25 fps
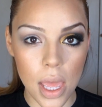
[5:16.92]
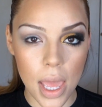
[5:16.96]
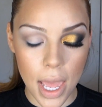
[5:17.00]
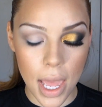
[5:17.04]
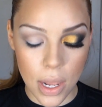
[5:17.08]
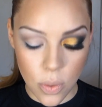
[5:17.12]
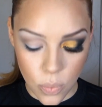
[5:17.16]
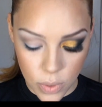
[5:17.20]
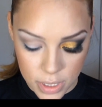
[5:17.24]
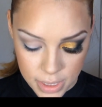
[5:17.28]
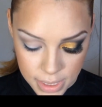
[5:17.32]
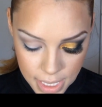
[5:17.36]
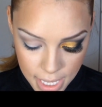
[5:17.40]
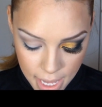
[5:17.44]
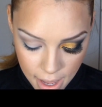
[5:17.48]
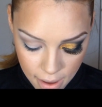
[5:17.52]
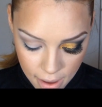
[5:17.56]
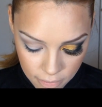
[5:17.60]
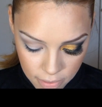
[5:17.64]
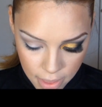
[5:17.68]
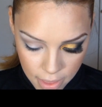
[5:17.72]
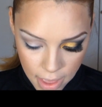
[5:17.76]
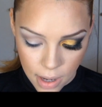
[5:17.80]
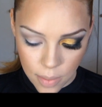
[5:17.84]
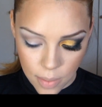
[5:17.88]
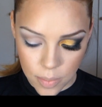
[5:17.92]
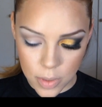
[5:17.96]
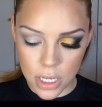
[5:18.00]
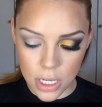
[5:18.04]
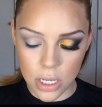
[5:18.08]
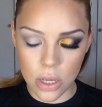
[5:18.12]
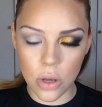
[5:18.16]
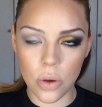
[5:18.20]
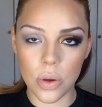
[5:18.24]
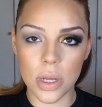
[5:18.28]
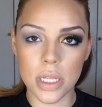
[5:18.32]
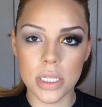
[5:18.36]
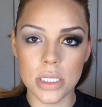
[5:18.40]
And once I have that, I'm going
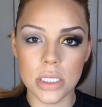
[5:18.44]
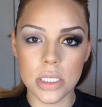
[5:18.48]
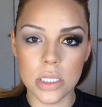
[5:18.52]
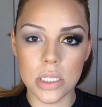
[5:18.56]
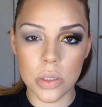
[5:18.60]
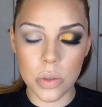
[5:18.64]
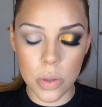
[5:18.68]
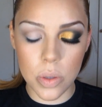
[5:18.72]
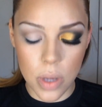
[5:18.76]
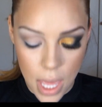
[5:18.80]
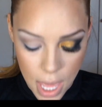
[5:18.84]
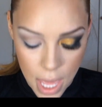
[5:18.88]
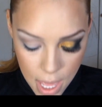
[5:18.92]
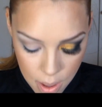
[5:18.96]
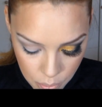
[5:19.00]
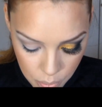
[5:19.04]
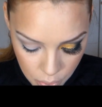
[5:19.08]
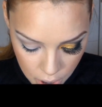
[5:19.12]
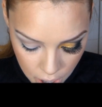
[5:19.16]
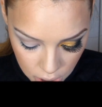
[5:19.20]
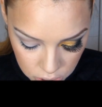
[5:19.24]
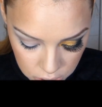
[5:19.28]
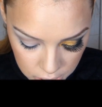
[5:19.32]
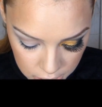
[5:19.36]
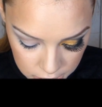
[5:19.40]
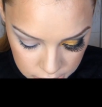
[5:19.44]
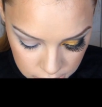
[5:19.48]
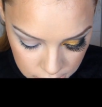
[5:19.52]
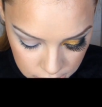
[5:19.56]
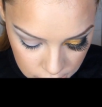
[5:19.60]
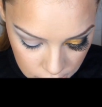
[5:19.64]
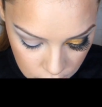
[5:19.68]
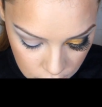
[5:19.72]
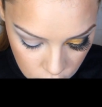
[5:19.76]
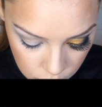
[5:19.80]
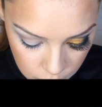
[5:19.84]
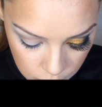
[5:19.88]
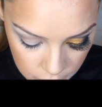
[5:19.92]
to go into a brown that's a
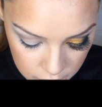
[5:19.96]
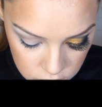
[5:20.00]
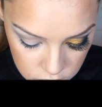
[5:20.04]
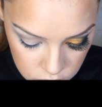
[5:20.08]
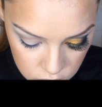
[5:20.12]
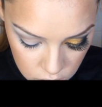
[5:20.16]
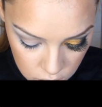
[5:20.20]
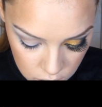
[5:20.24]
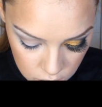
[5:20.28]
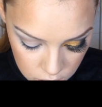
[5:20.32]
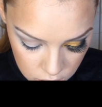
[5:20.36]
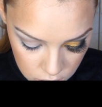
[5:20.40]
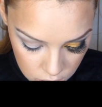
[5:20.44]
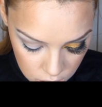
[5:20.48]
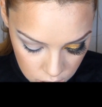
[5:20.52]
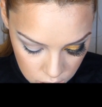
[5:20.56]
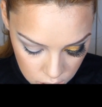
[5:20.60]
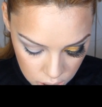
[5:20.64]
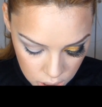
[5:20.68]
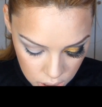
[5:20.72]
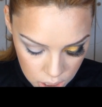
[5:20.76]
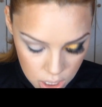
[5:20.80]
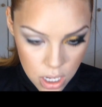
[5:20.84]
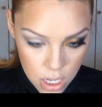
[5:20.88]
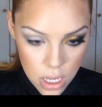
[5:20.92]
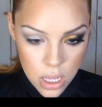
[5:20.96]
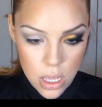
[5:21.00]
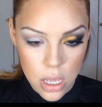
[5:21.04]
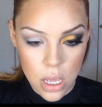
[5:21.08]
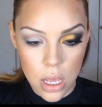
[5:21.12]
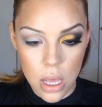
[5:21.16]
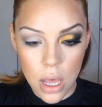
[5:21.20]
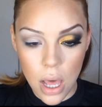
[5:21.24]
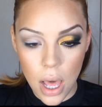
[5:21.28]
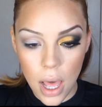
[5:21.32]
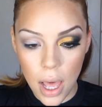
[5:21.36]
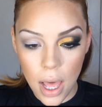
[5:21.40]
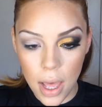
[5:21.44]
little bit darker,
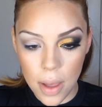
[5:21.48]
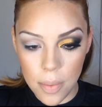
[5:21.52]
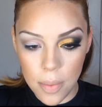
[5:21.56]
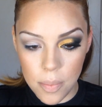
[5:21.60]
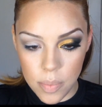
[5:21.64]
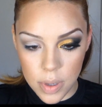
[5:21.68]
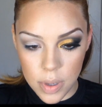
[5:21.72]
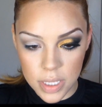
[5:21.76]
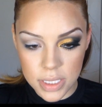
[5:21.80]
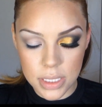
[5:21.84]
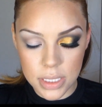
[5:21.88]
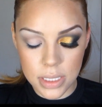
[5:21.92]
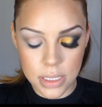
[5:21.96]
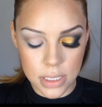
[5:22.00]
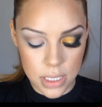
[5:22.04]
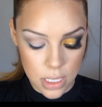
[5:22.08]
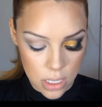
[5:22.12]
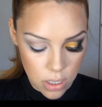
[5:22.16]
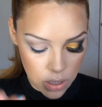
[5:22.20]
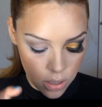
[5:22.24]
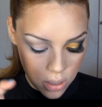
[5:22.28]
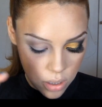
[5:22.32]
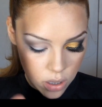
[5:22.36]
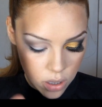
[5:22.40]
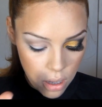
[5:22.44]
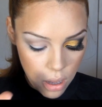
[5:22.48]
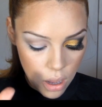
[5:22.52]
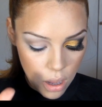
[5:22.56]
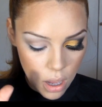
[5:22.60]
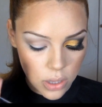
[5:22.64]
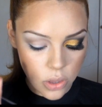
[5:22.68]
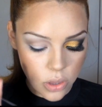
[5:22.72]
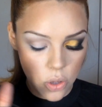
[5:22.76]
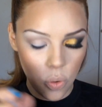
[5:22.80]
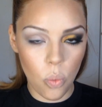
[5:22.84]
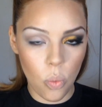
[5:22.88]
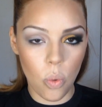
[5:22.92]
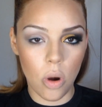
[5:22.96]
but still
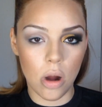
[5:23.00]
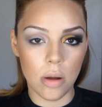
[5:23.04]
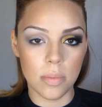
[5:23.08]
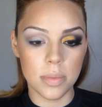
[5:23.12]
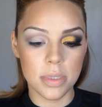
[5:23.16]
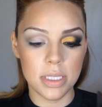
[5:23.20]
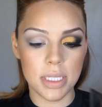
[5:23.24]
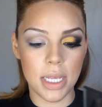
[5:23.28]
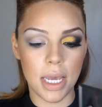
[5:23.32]
on the warm